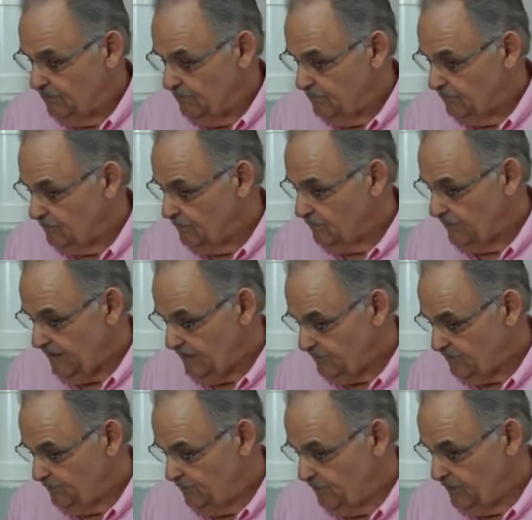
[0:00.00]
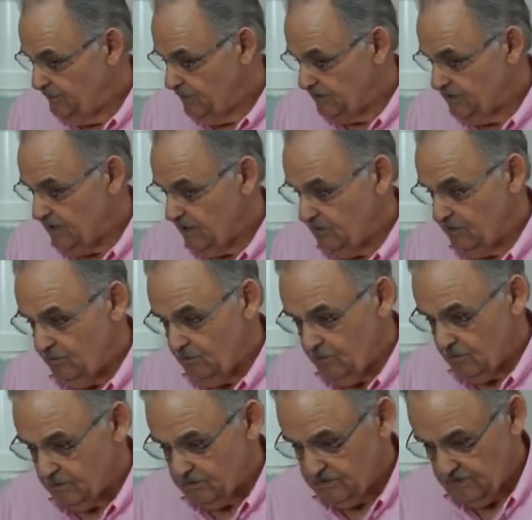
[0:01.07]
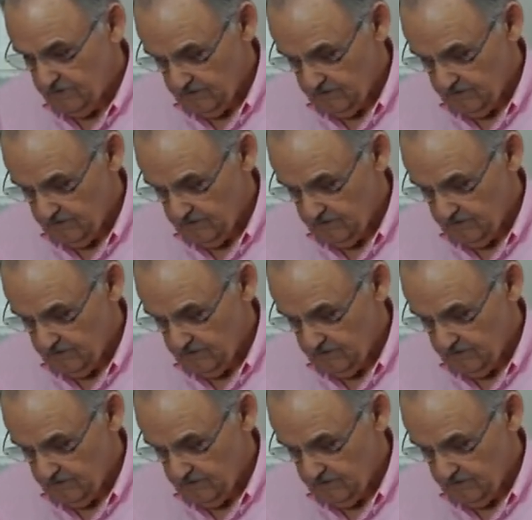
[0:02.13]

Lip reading: So that's pretty much how it works.